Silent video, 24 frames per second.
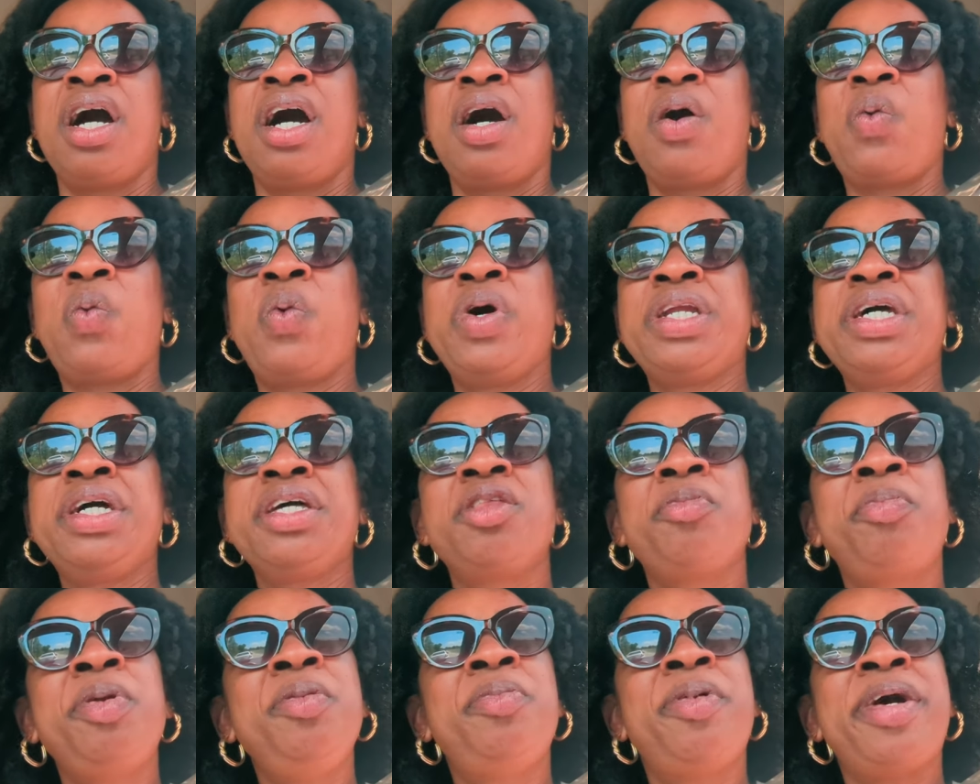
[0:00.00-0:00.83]
what
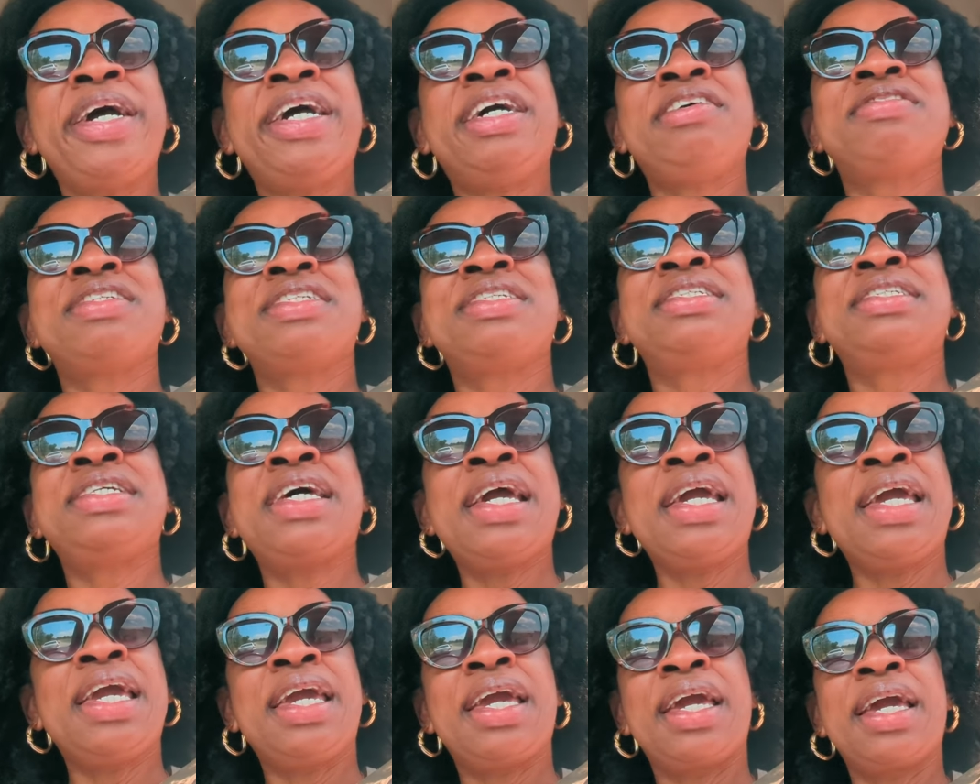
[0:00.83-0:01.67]
other people have to
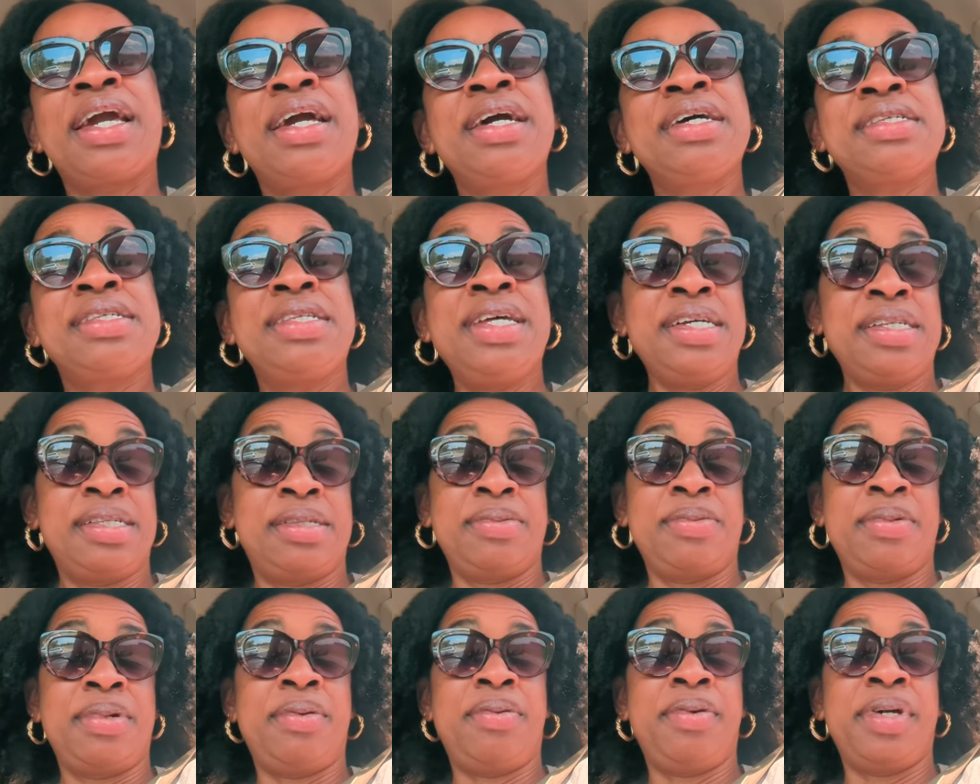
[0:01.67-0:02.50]
say, because that's
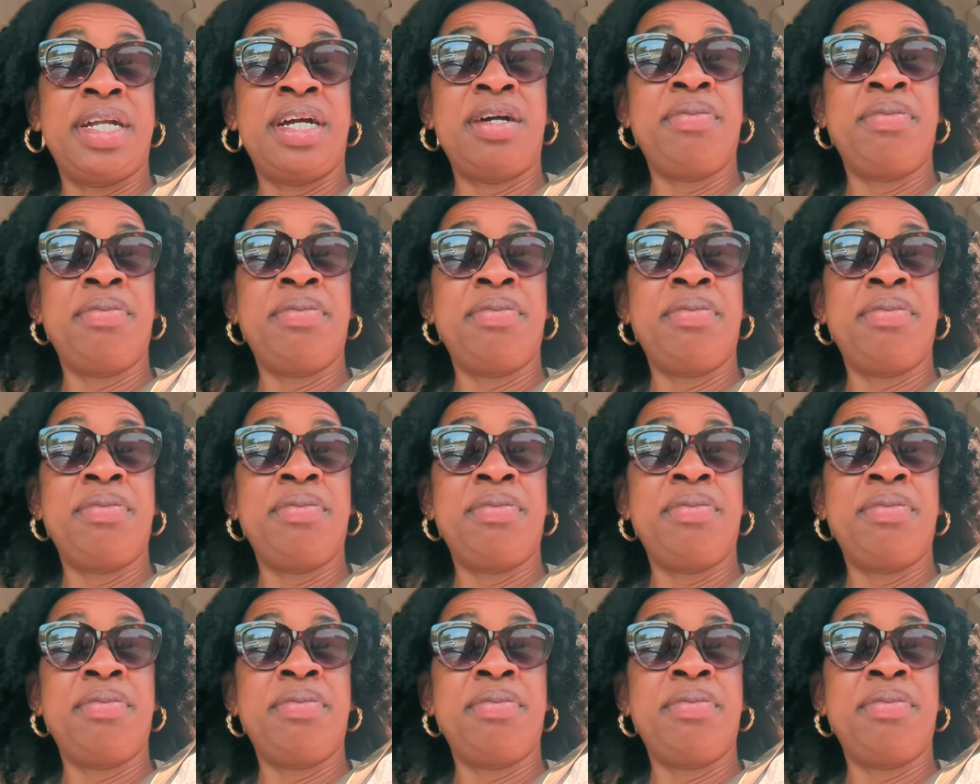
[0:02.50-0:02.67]
what